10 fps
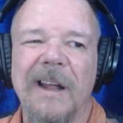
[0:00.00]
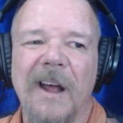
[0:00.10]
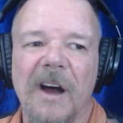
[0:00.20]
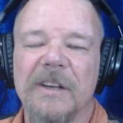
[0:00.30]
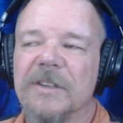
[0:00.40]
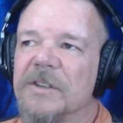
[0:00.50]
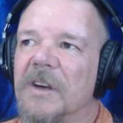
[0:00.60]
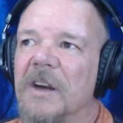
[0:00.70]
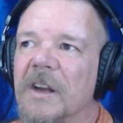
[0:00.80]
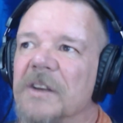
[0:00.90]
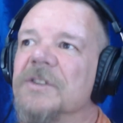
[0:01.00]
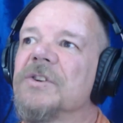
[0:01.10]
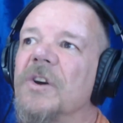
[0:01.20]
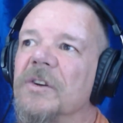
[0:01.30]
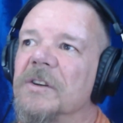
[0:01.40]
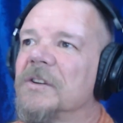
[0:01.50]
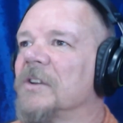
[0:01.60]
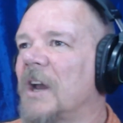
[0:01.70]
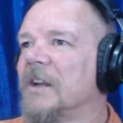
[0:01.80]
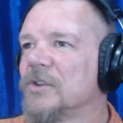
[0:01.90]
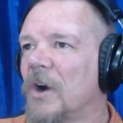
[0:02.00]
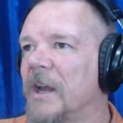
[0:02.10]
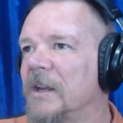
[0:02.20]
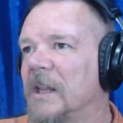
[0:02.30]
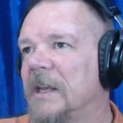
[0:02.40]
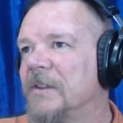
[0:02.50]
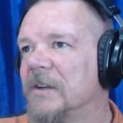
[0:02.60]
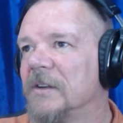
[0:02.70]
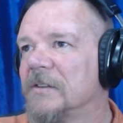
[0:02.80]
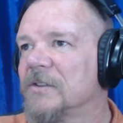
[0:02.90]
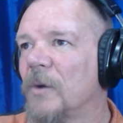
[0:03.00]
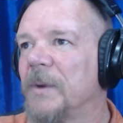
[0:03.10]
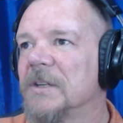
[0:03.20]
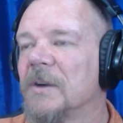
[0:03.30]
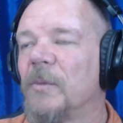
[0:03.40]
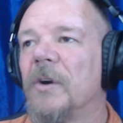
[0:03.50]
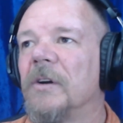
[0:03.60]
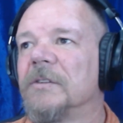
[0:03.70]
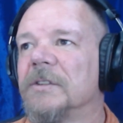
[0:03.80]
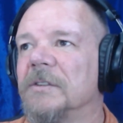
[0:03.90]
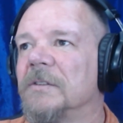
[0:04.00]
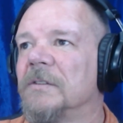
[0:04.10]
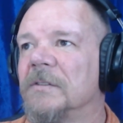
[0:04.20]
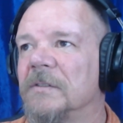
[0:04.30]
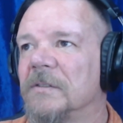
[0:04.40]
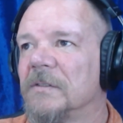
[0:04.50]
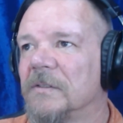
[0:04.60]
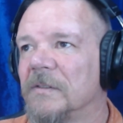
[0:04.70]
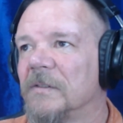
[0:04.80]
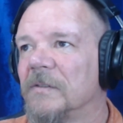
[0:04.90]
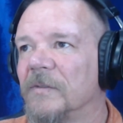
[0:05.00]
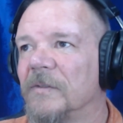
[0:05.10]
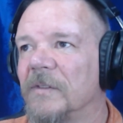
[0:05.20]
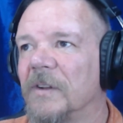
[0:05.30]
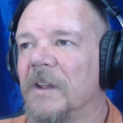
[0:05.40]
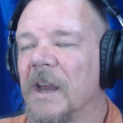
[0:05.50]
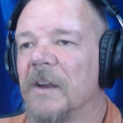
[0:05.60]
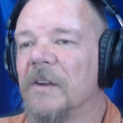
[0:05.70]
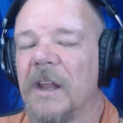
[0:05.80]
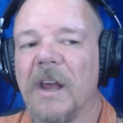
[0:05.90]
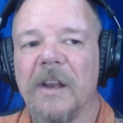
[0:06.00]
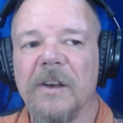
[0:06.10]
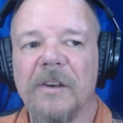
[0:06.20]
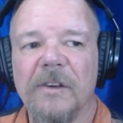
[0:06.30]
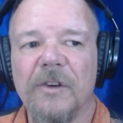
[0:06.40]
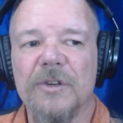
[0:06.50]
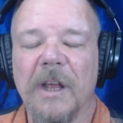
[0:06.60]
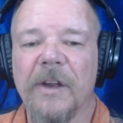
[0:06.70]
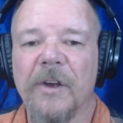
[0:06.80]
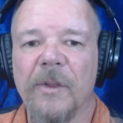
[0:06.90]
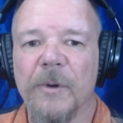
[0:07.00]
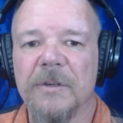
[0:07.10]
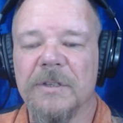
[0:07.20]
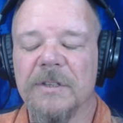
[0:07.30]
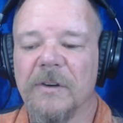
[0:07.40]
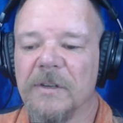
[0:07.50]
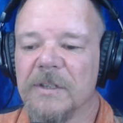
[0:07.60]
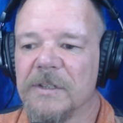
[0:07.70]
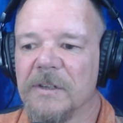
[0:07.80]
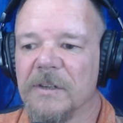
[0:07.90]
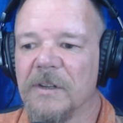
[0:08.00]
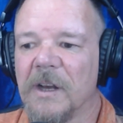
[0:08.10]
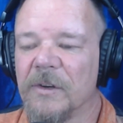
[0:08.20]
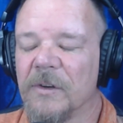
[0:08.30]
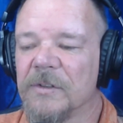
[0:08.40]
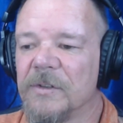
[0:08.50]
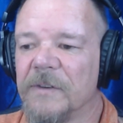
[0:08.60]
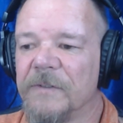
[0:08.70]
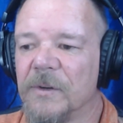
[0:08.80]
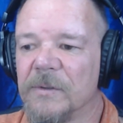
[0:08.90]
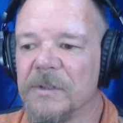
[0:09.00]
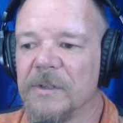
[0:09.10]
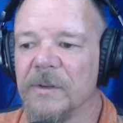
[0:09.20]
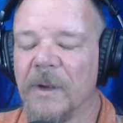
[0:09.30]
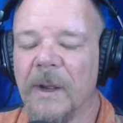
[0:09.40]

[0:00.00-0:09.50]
I just like try and lead the topic somewhere else. And and usually I know the person, so it's like not too difficult to do.